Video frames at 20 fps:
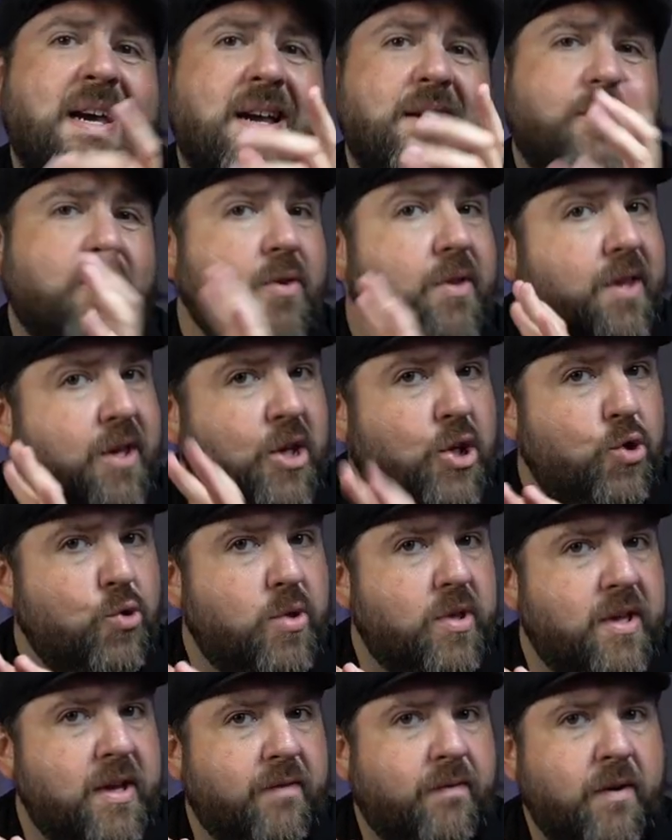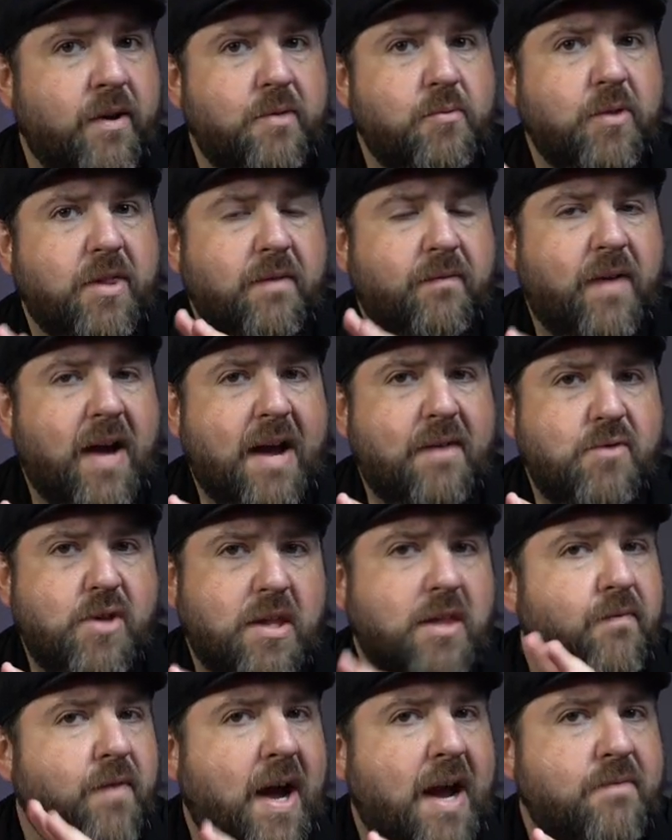So it's a huge difference with the 5G.
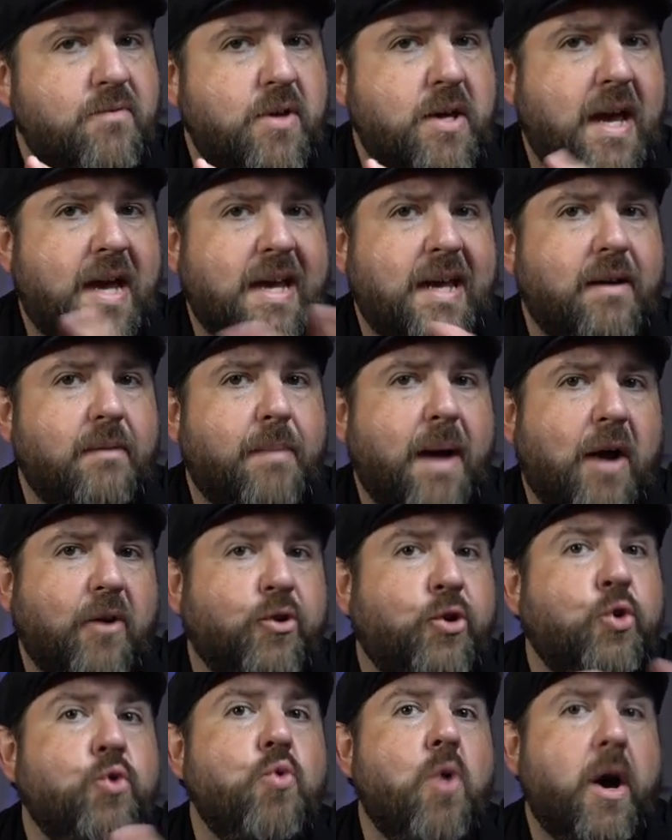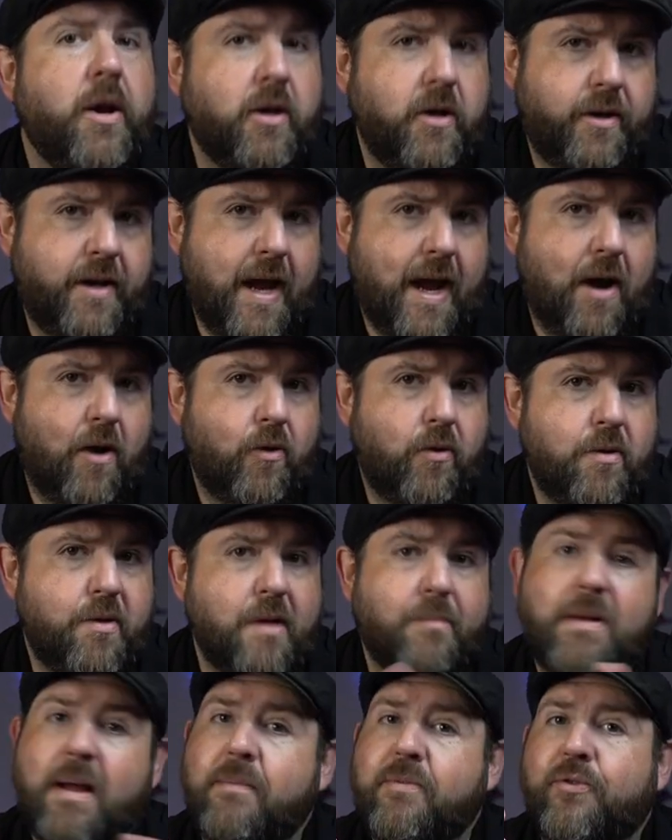The 5G, I get about 200 down,
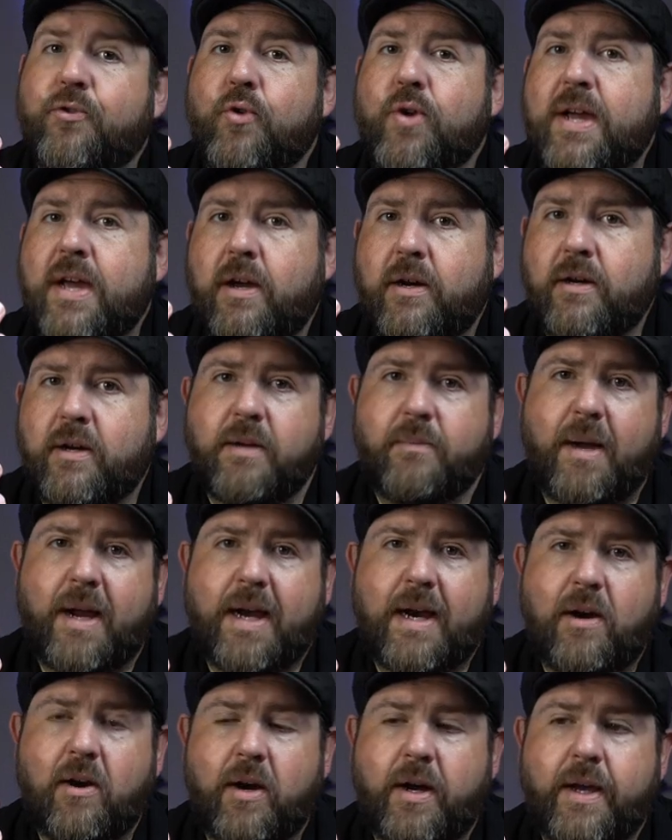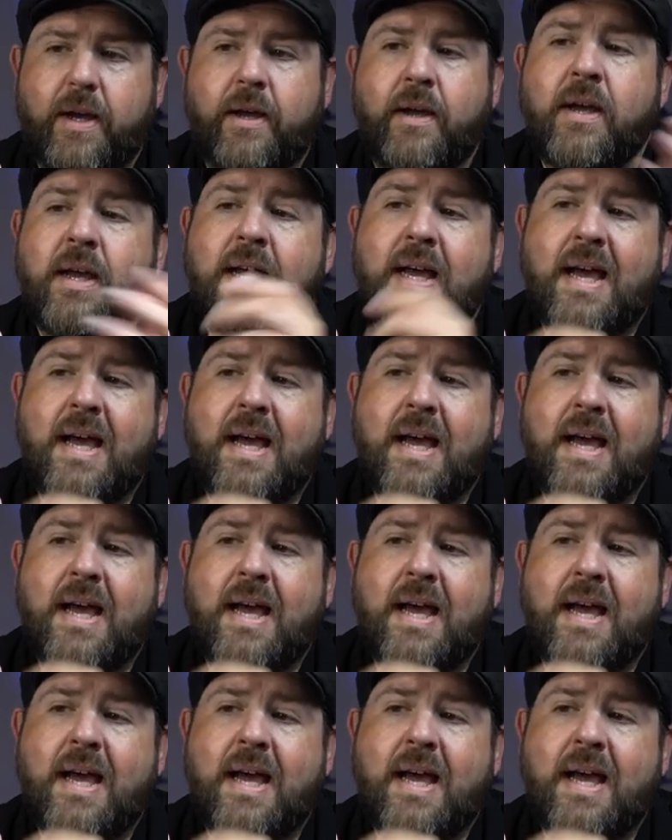sometimes 300 in my area.